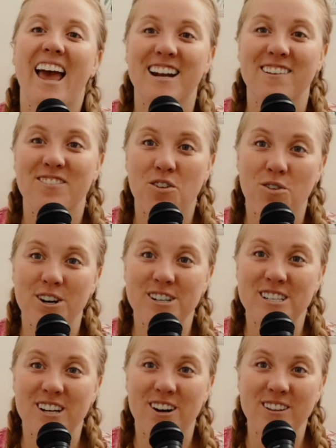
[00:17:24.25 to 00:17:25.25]
And of
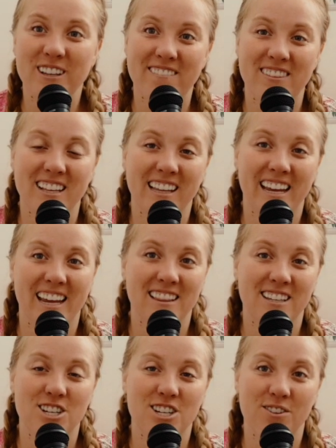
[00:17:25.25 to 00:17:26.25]
course, I'll leave the link
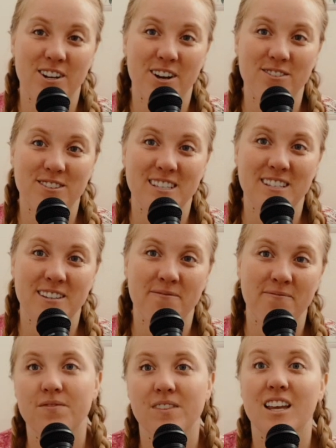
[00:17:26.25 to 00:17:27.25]
in the show notes.
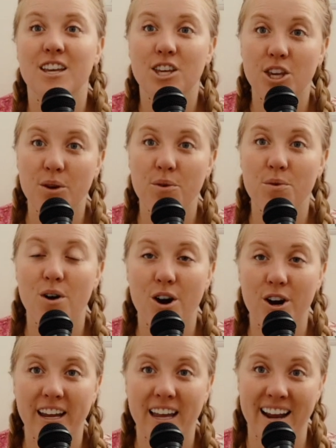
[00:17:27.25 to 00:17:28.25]
You
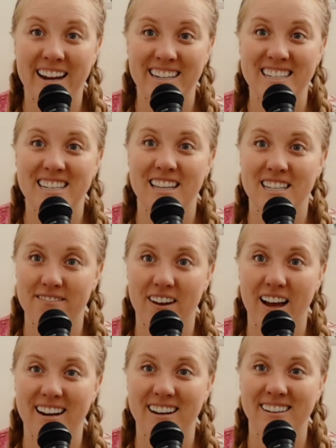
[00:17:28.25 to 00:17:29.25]
are connected to the
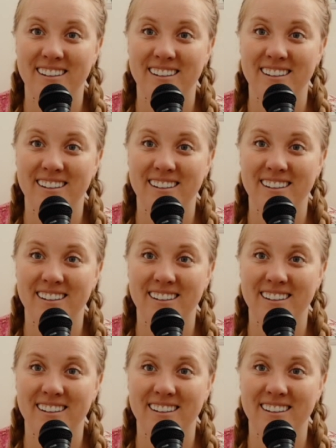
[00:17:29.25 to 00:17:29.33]
divine.